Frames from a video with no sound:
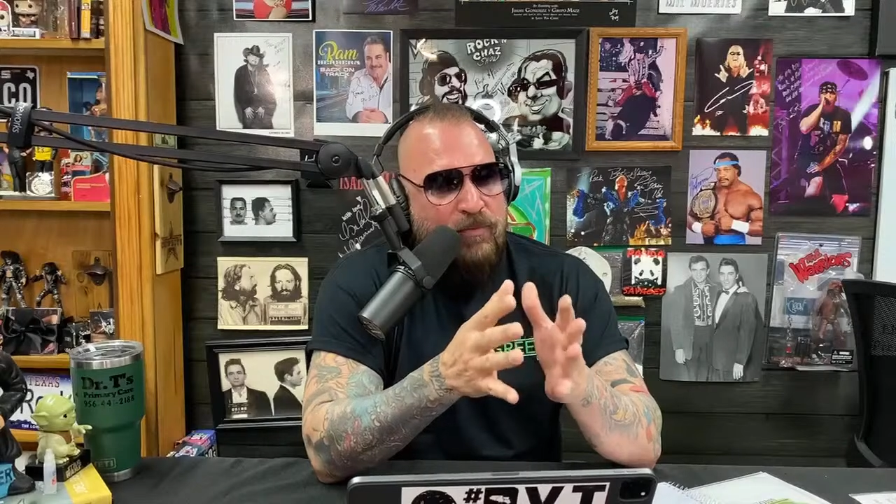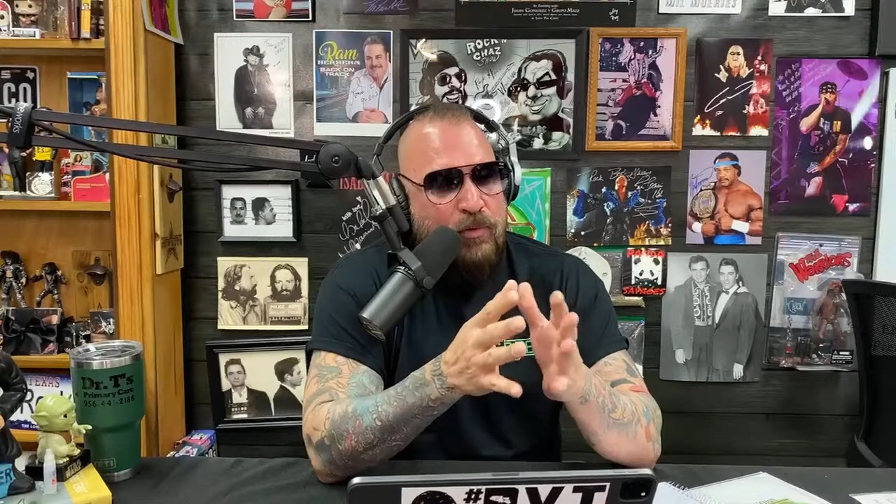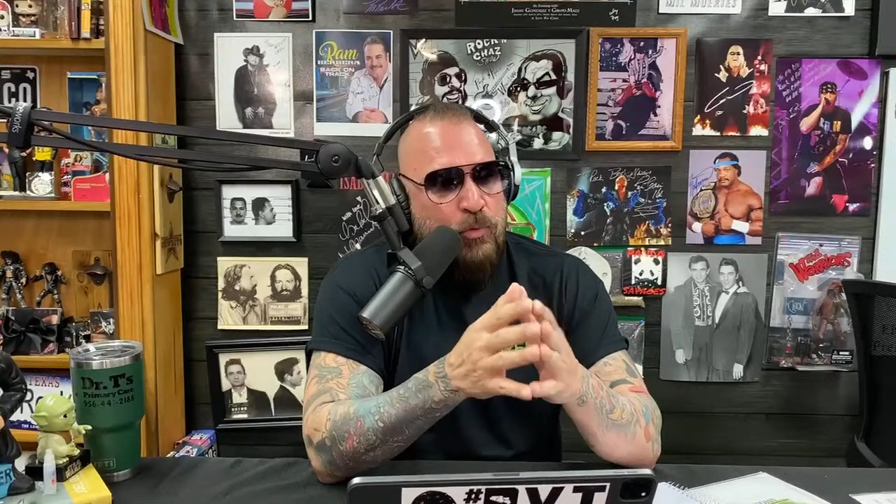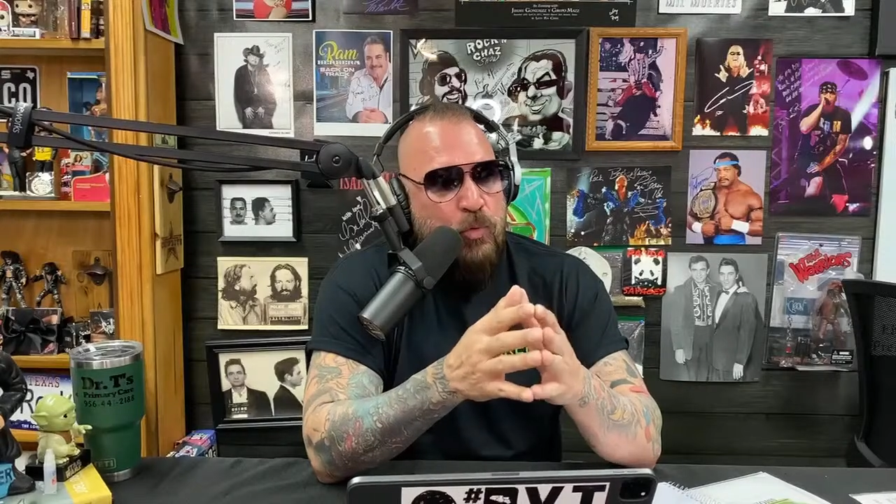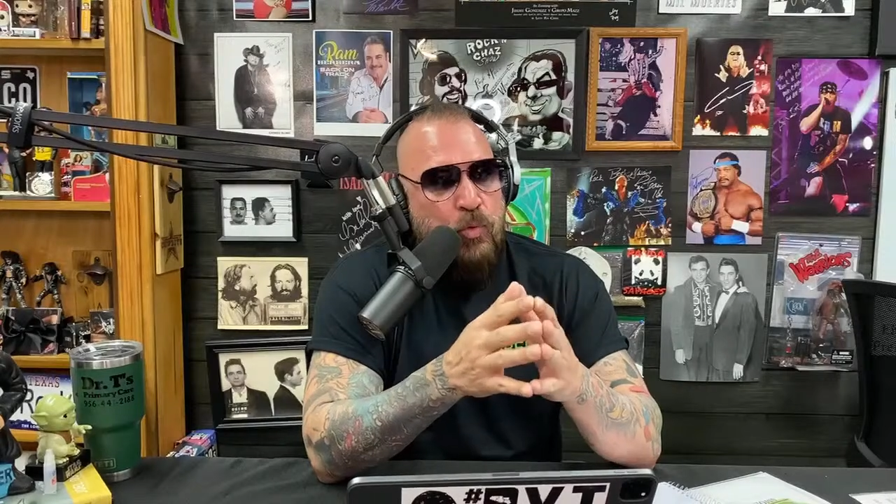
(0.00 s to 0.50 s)
to
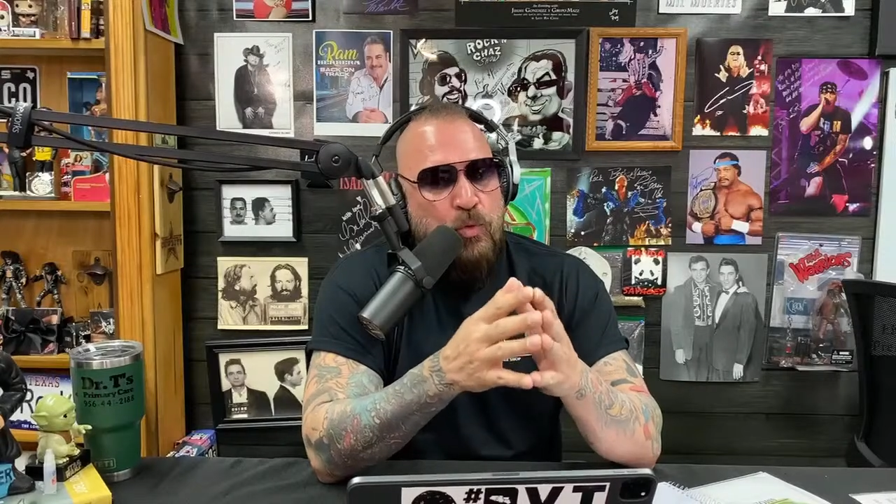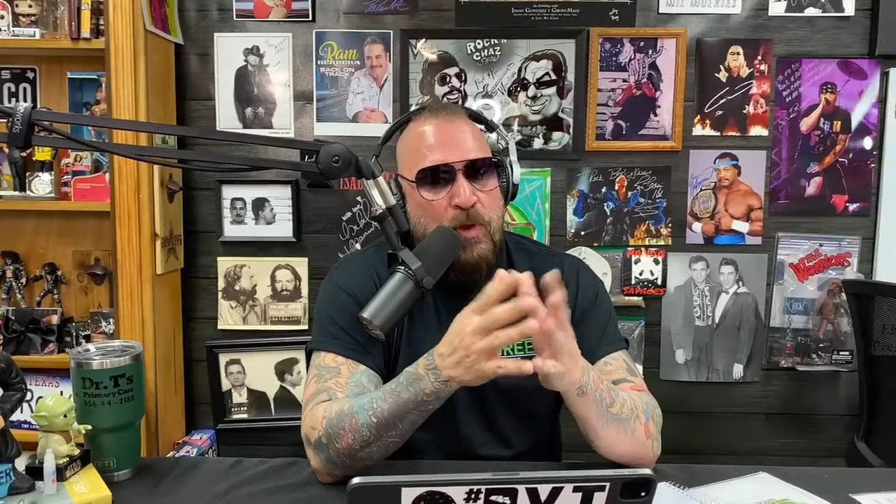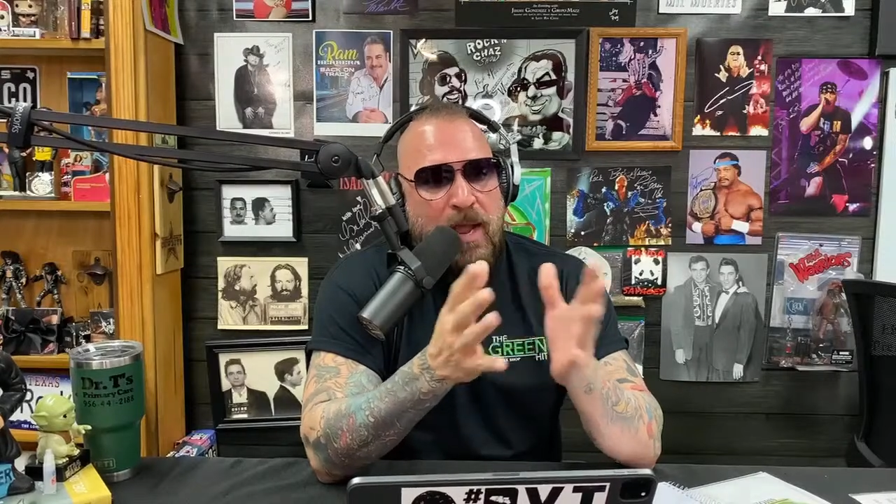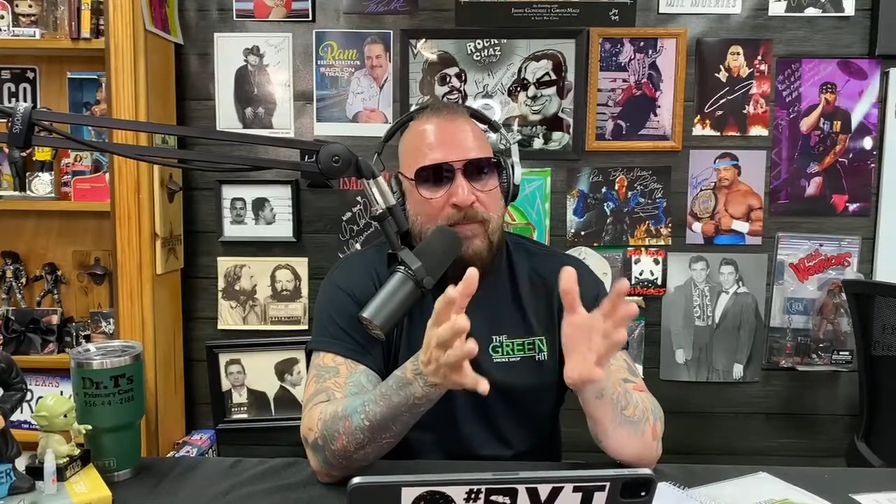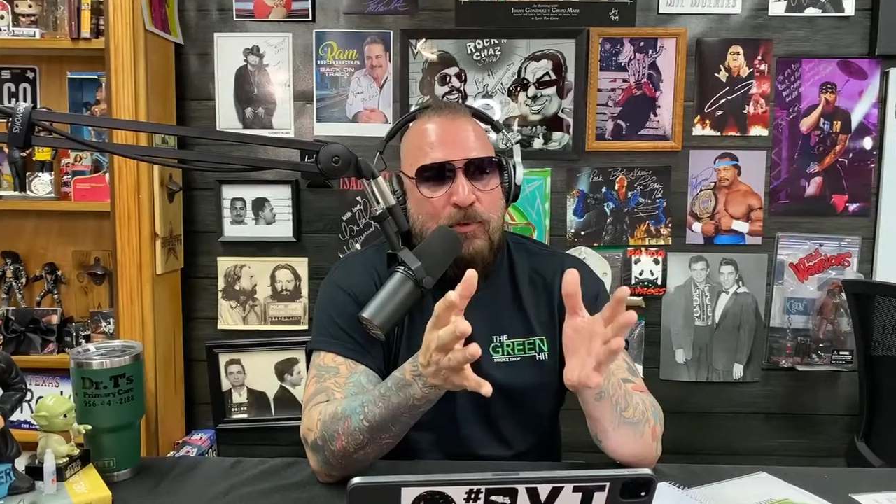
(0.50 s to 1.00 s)
do? Who do you
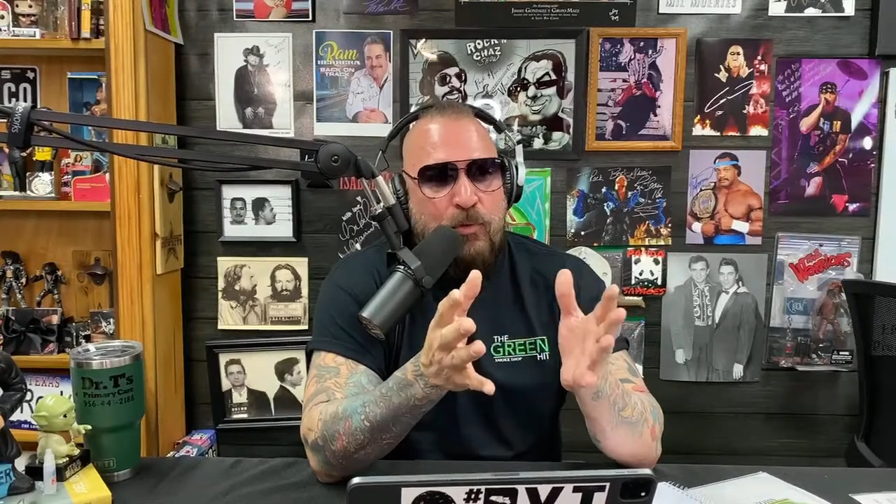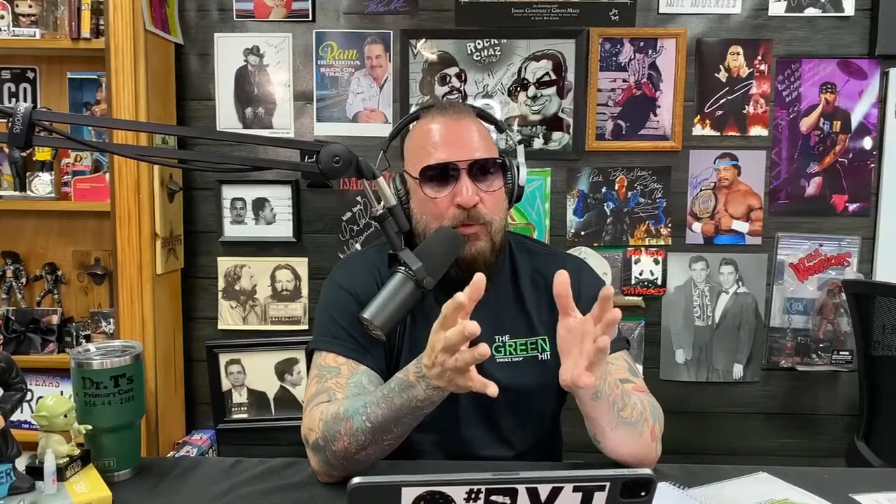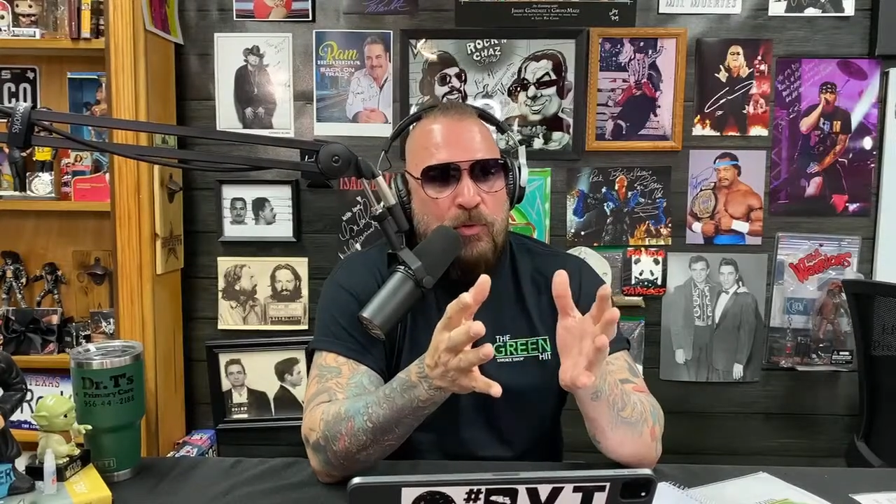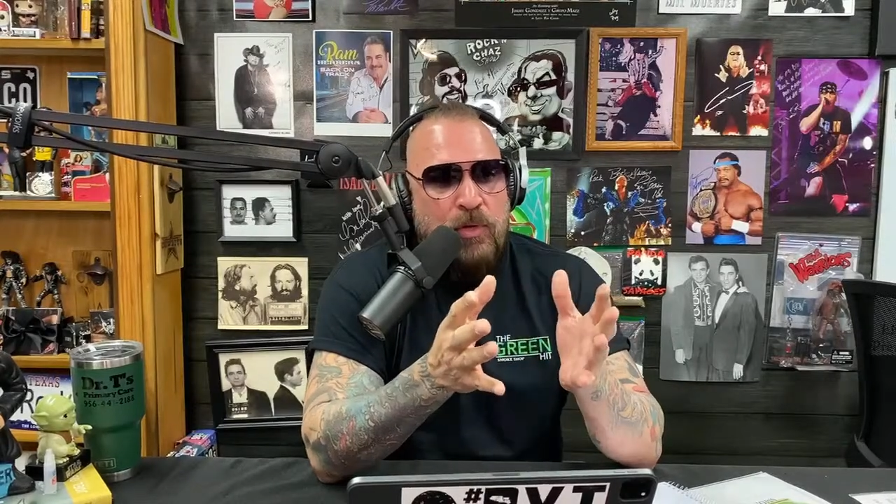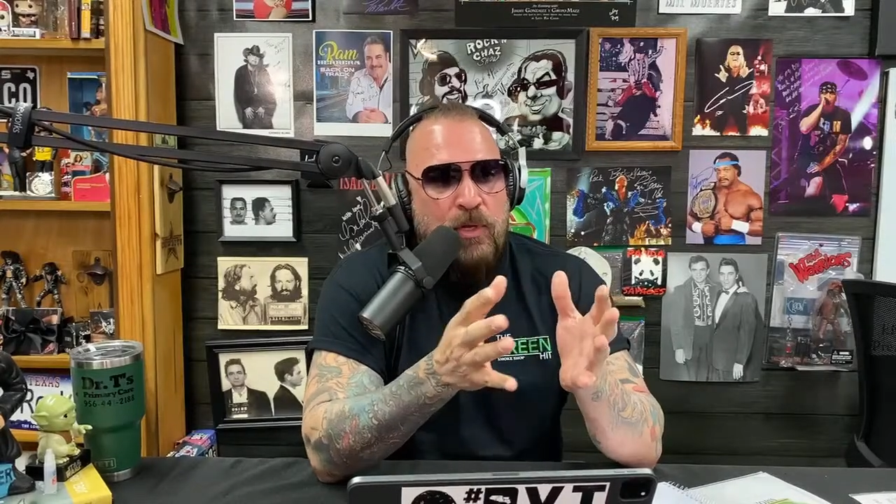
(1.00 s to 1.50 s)
have to?